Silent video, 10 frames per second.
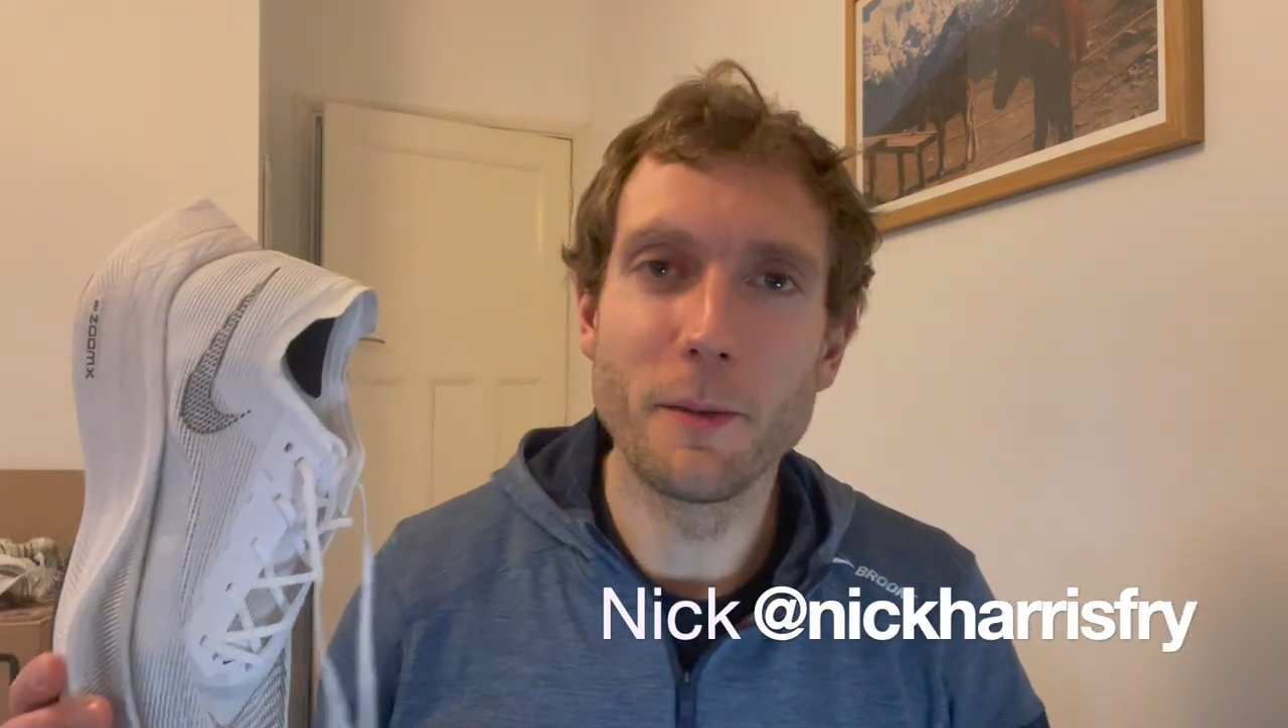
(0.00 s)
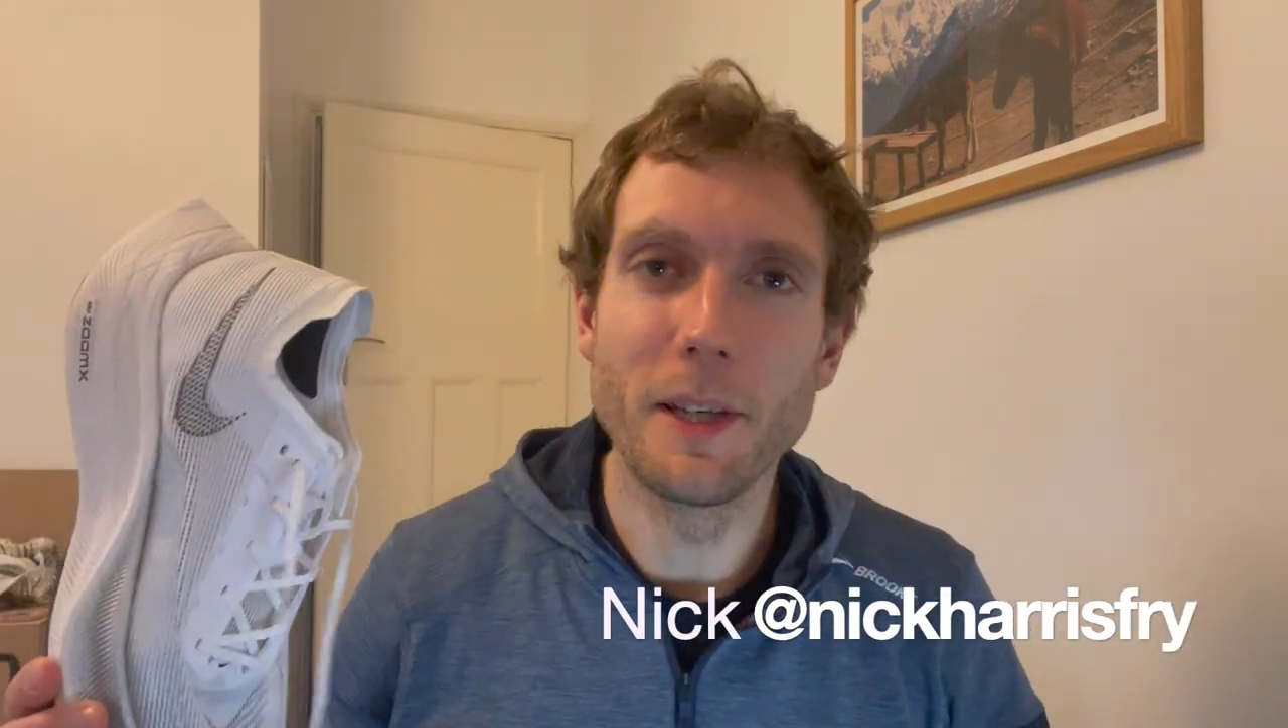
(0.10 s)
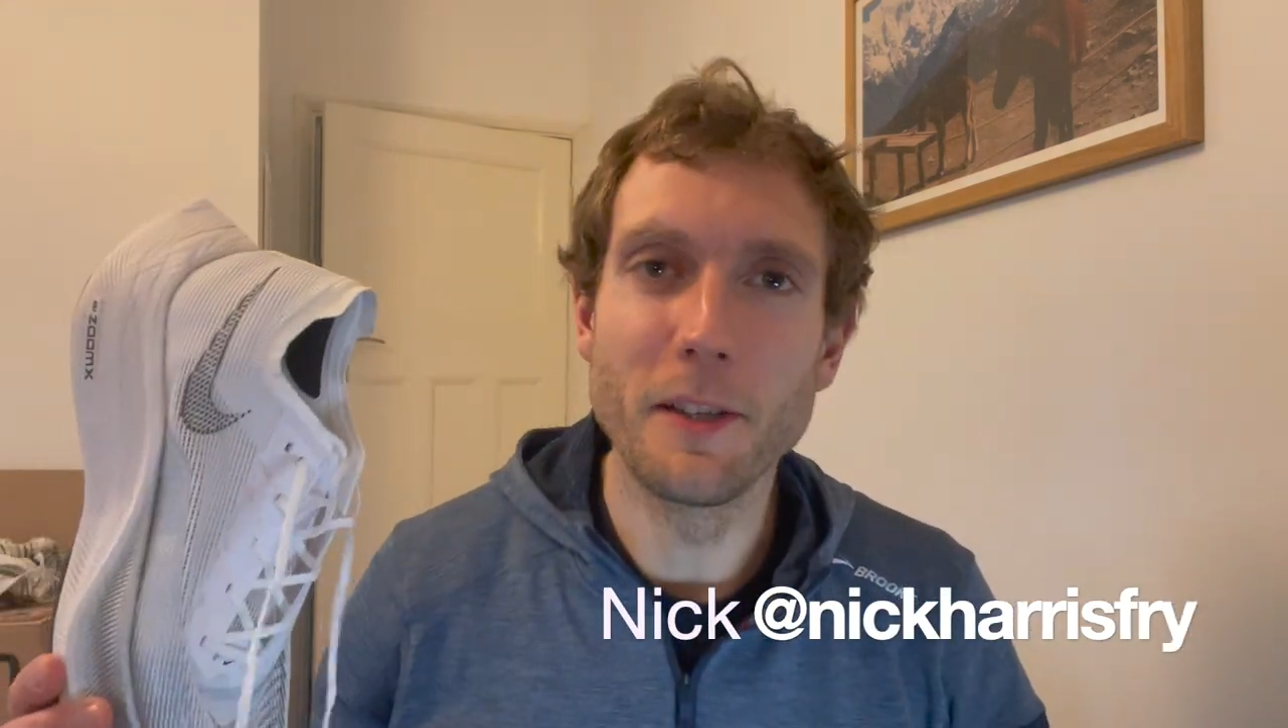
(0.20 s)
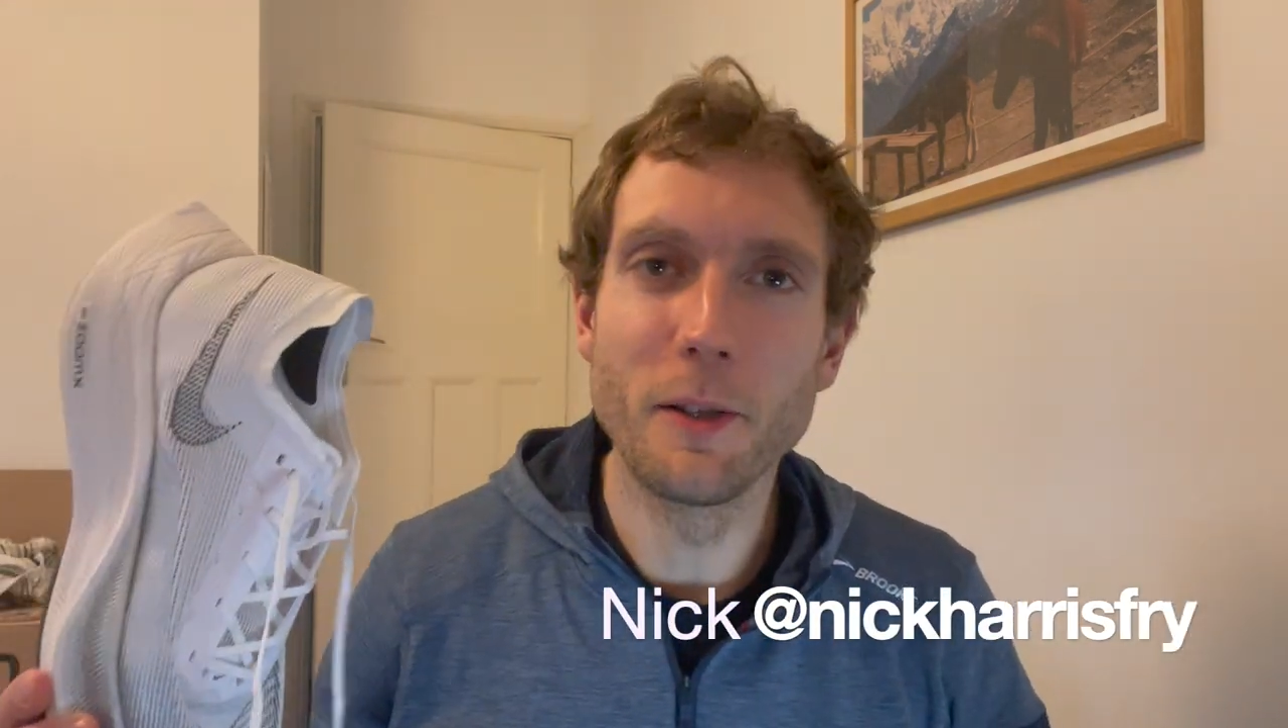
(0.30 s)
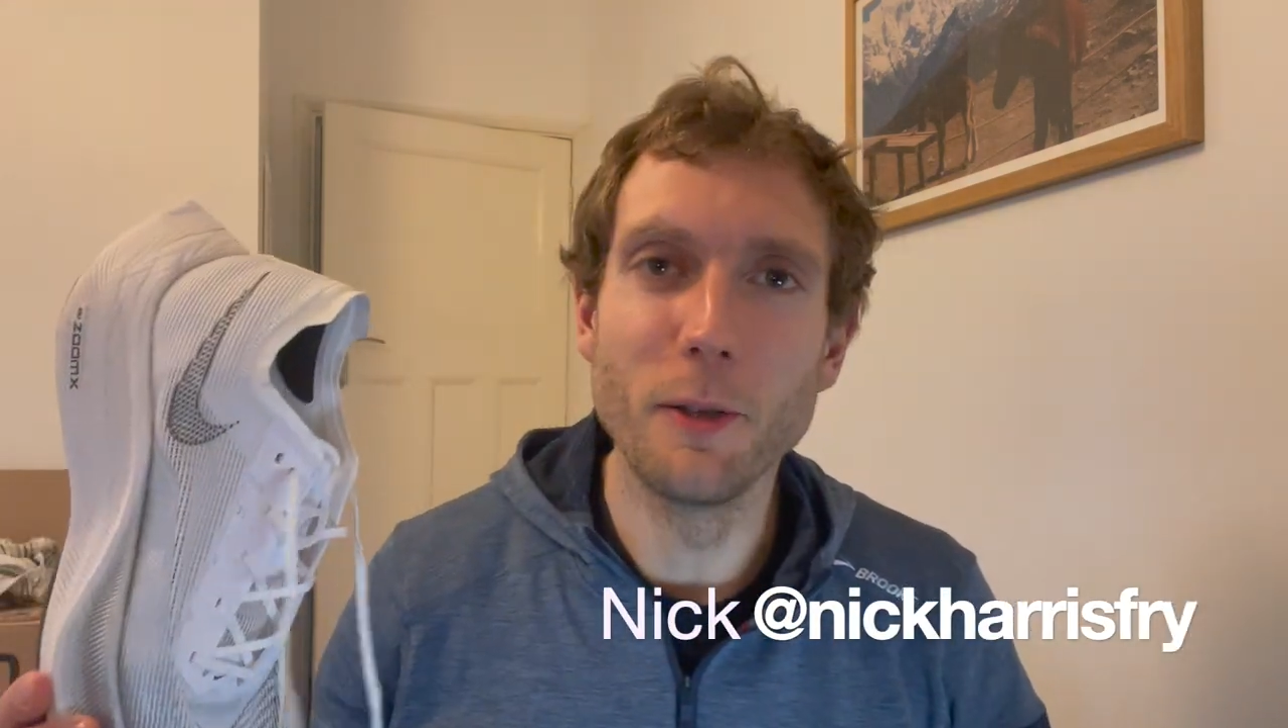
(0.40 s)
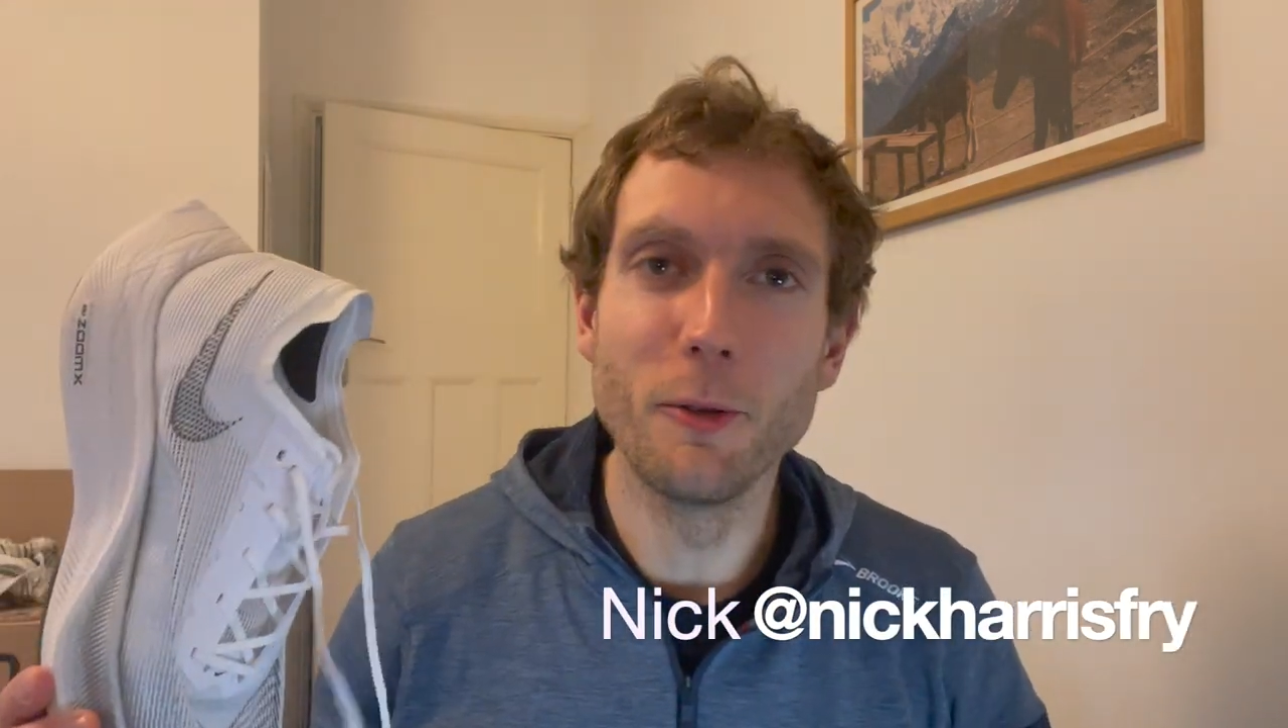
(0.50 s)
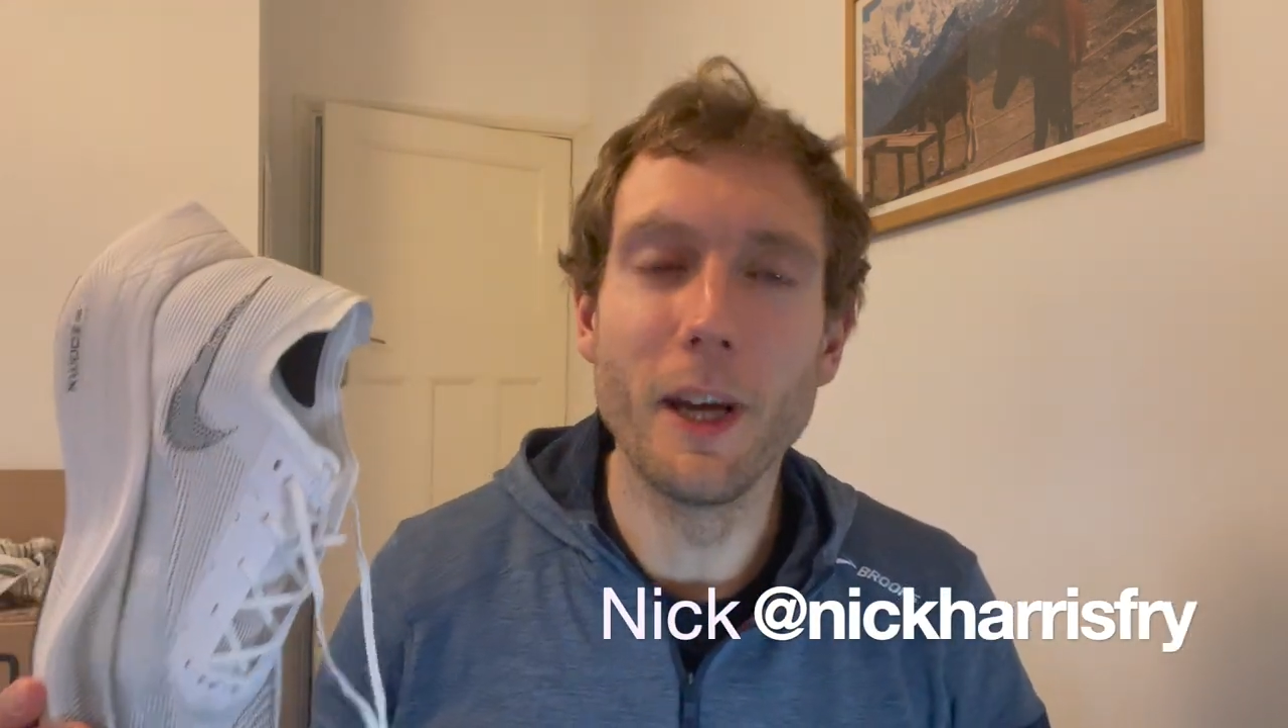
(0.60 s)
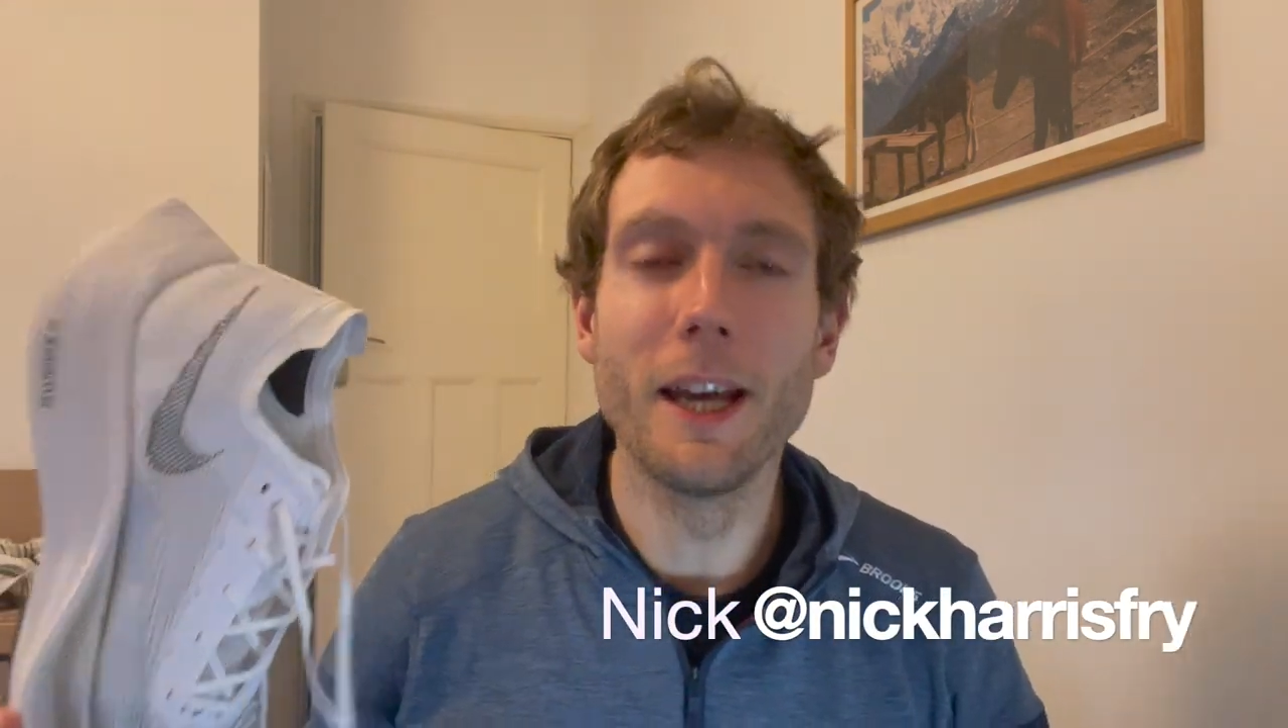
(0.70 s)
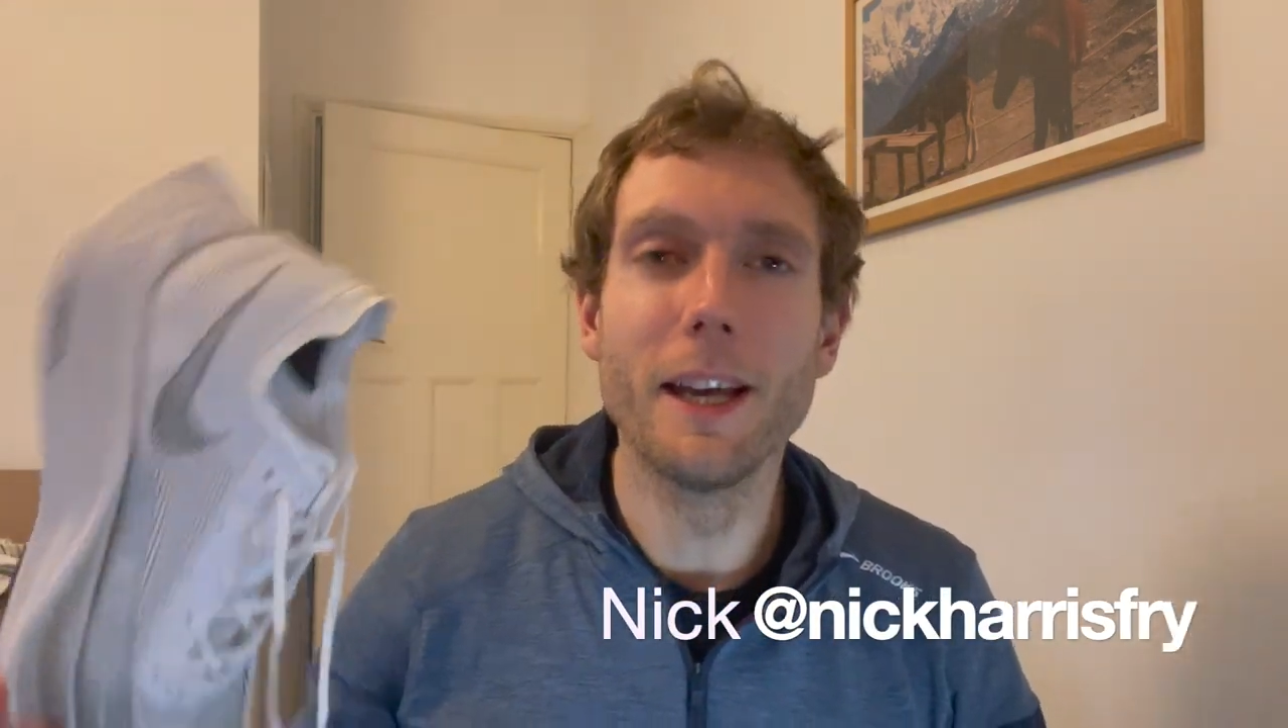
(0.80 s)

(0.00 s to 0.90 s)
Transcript: Percent 2